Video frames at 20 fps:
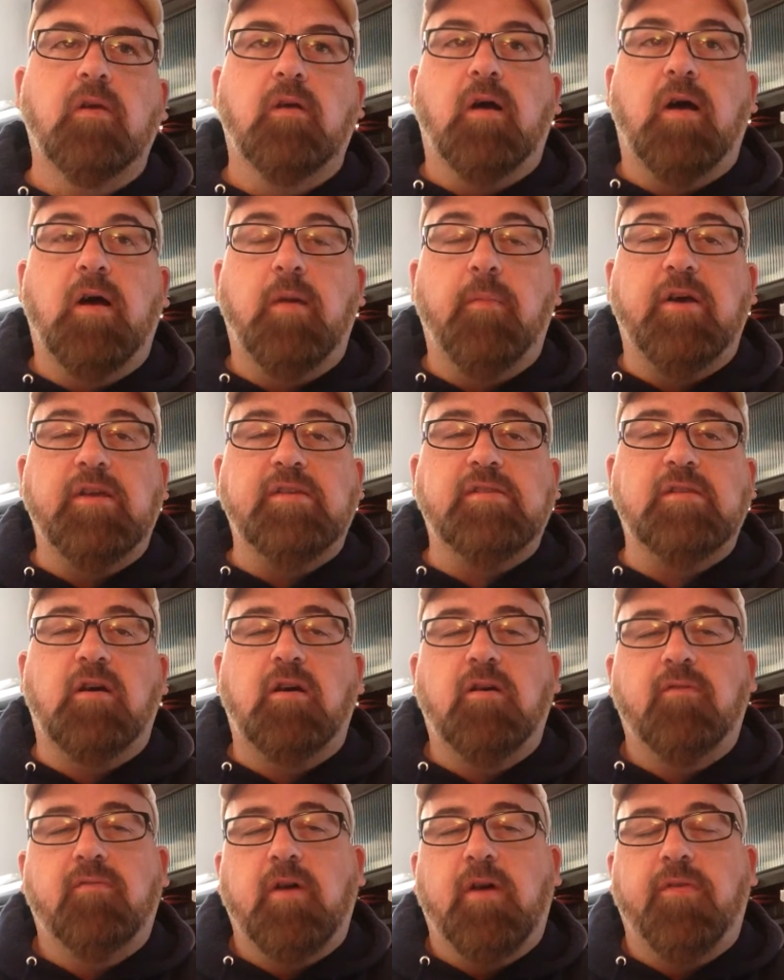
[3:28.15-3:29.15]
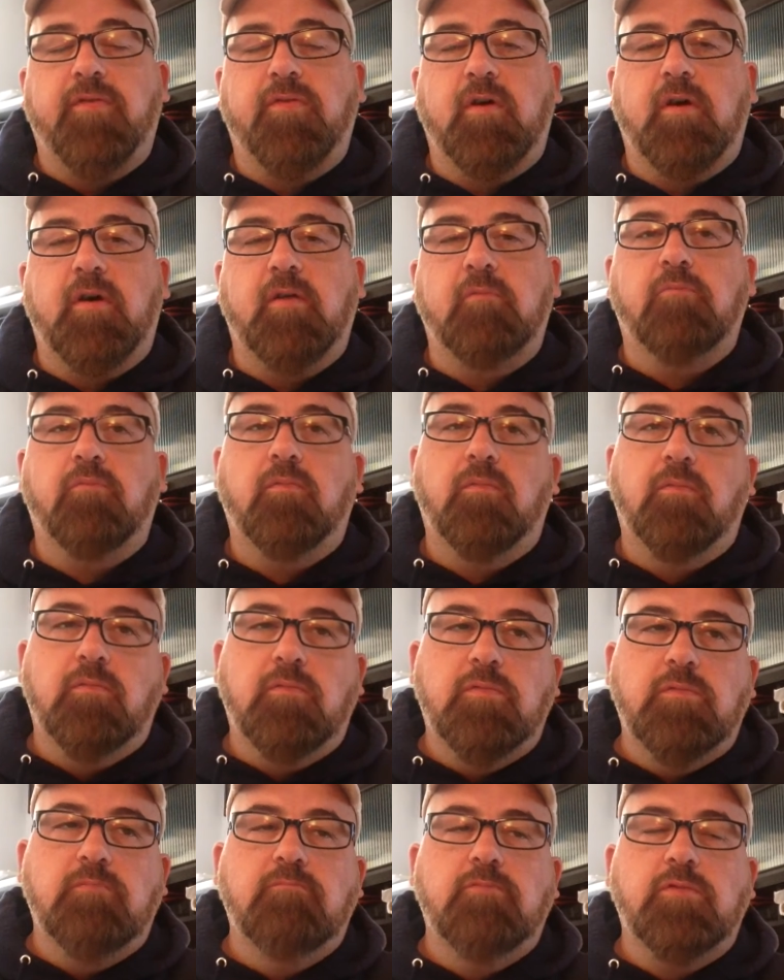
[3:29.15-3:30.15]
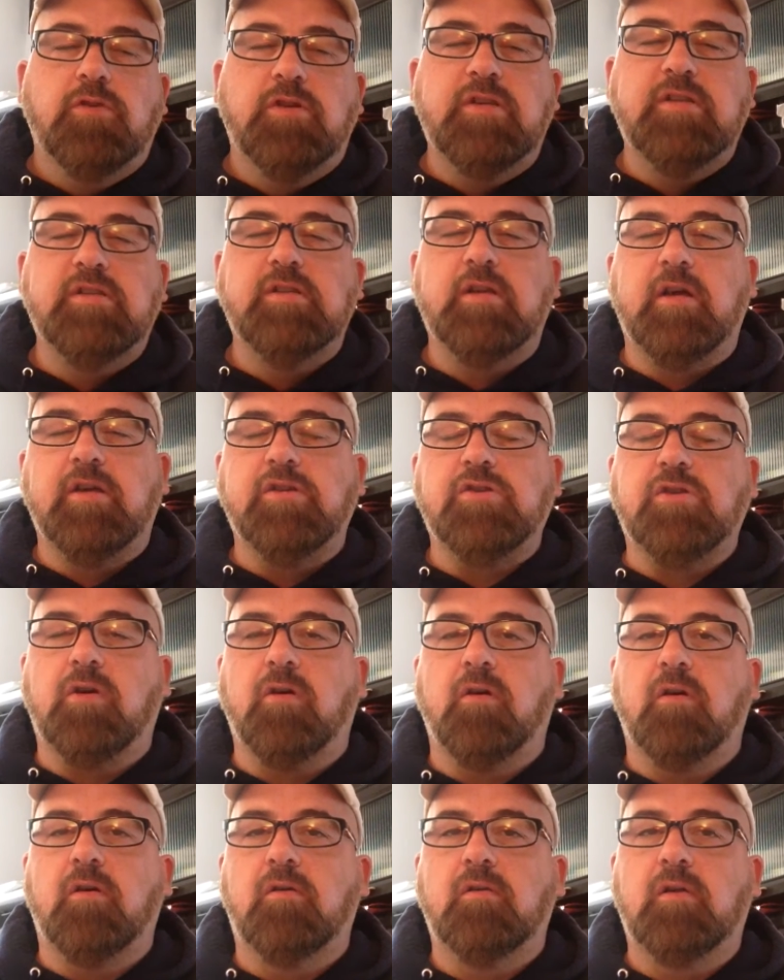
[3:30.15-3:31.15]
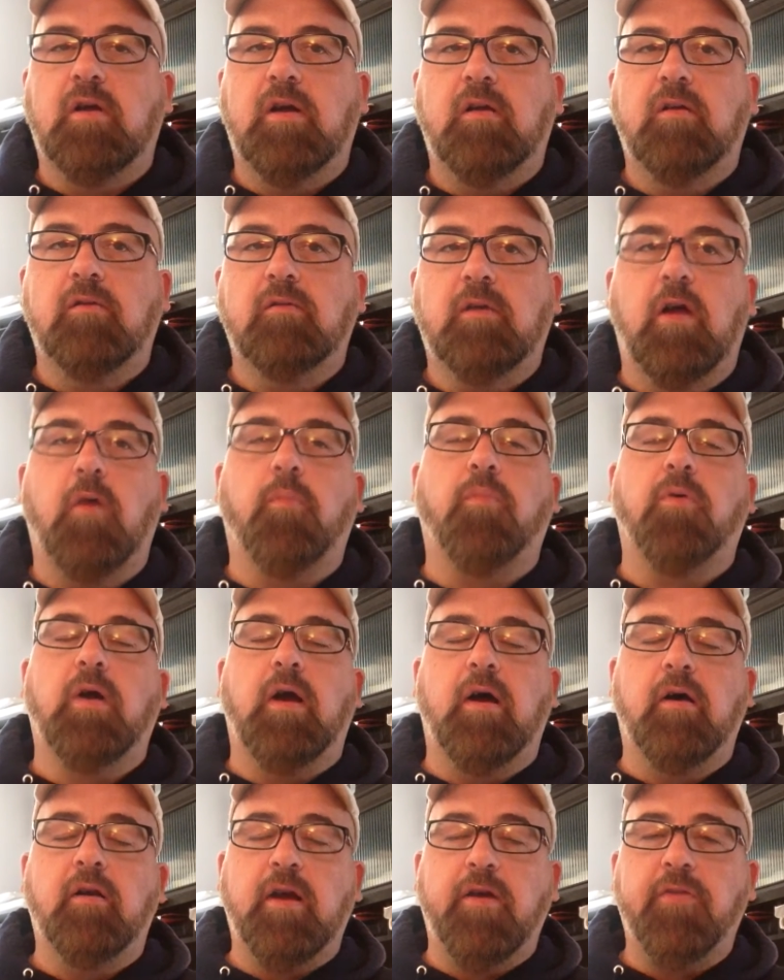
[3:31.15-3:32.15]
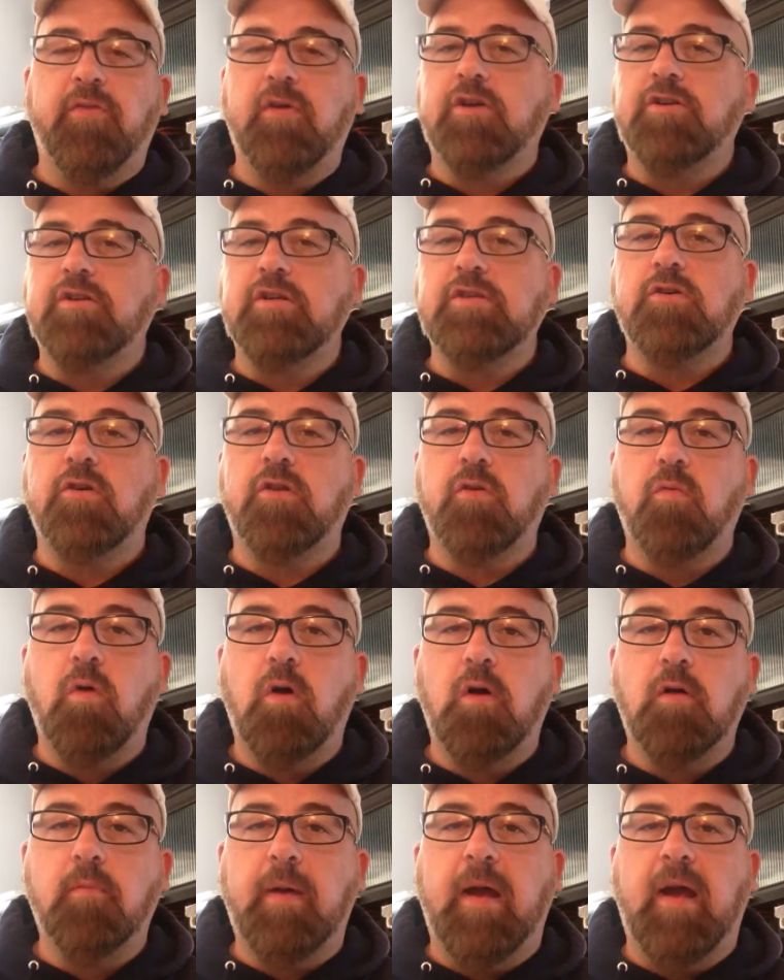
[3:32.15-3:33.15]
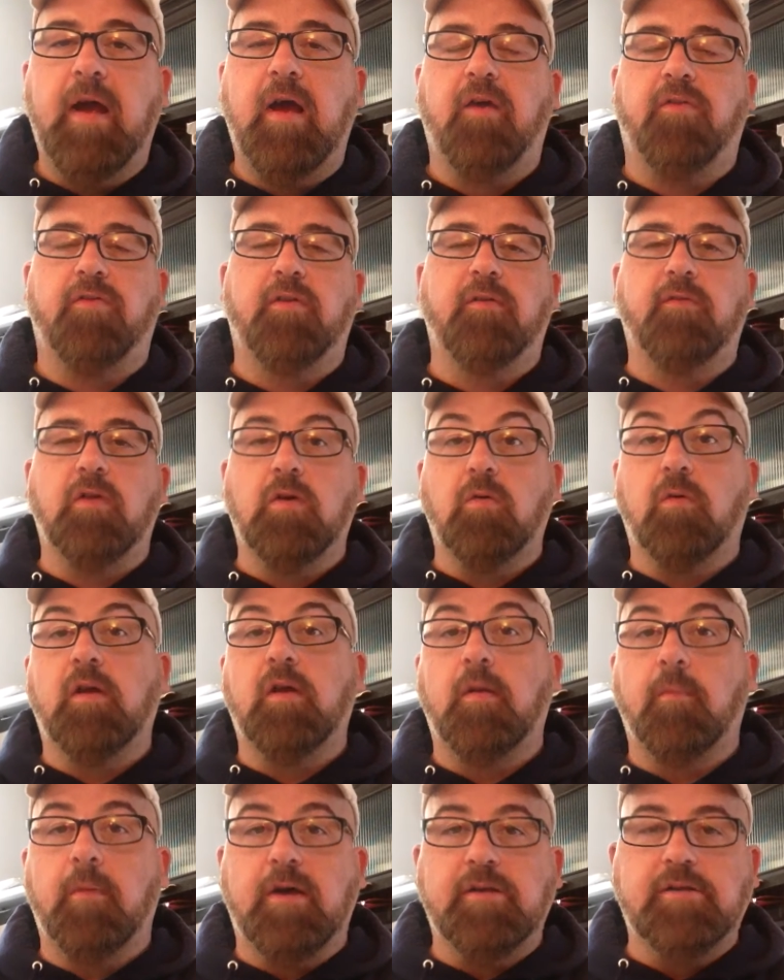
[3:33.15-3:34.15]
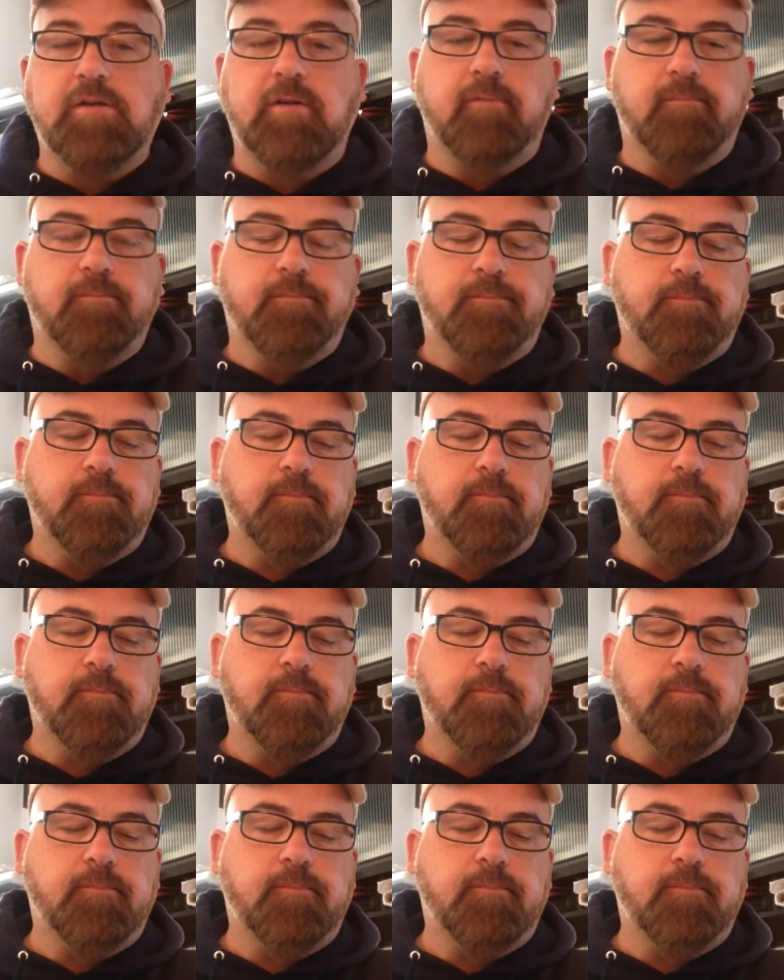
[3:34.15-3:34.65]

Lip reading: I thought, she's a nice girl, I'll help her out. I think she's on the wrong path, if you can imagine.